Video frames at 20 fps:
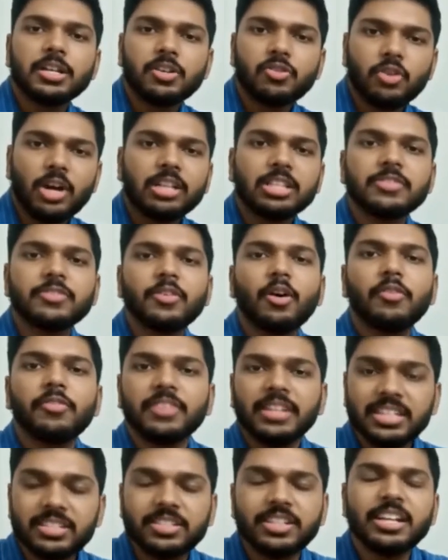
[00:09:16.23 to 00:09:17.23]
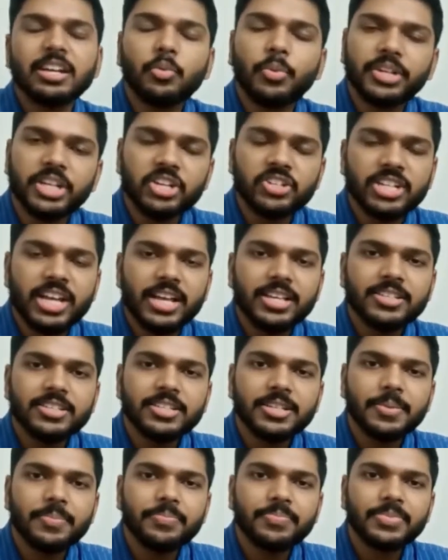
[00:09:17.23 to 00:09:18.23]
transfer of listed equity shares,